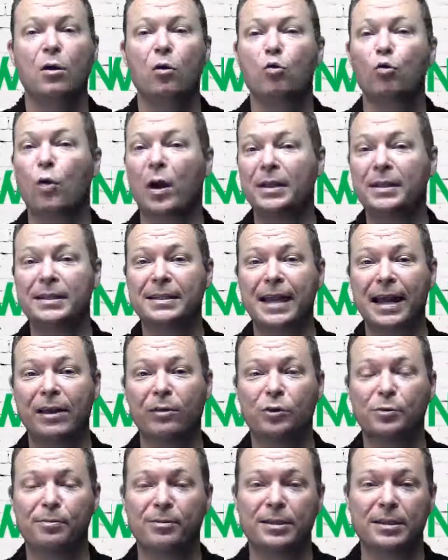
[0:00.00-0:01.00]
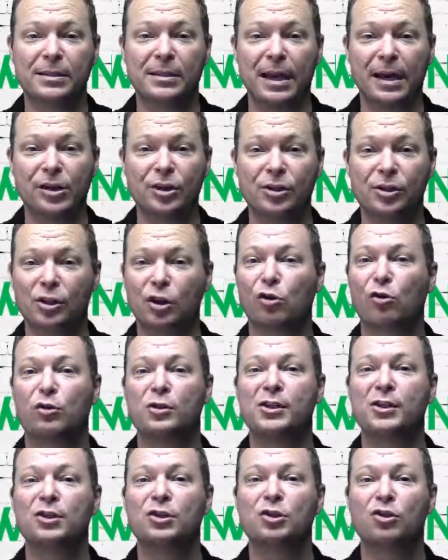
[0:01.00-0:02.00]
Run sales presentations
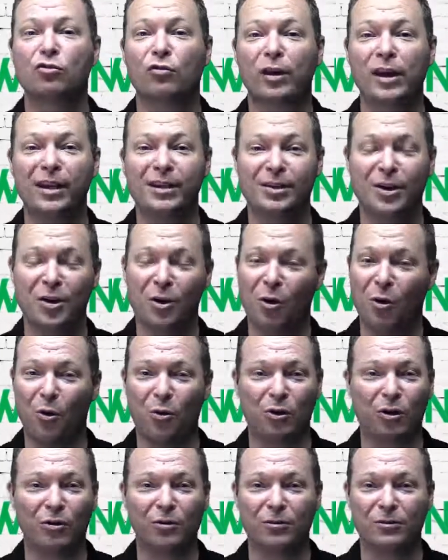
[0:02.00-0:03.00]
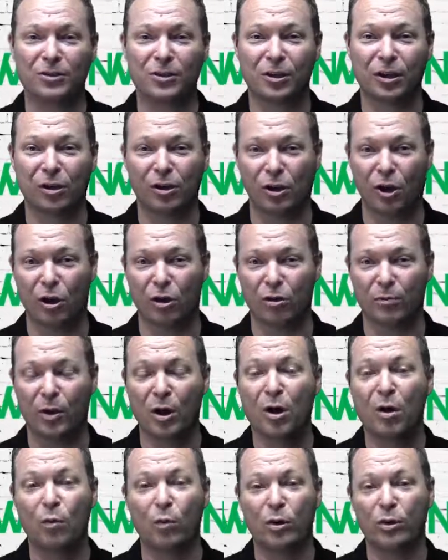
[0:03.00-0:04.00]
across the street or across the globe
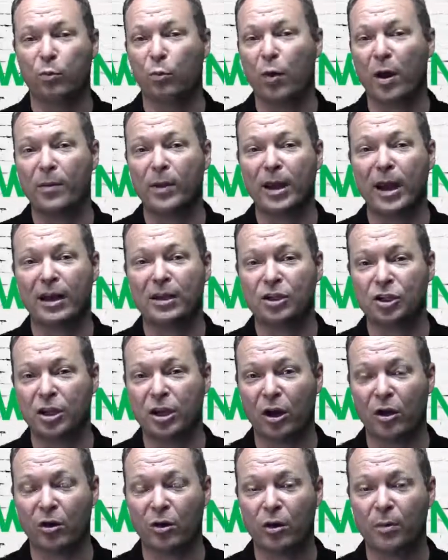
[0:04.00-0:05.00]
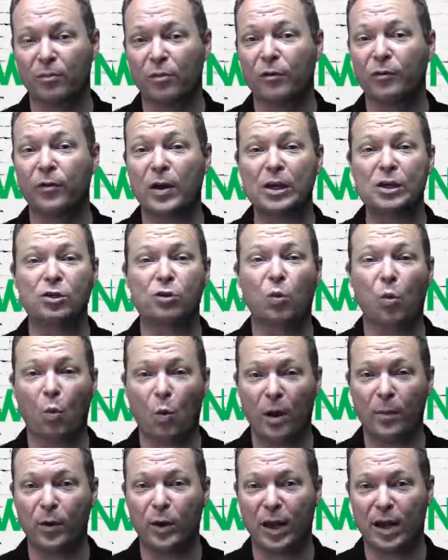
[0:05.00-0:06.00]
with Webinar Geo professional
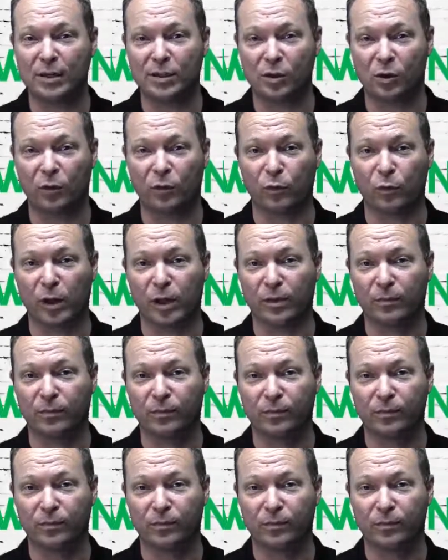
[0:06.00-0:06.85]
webinar software.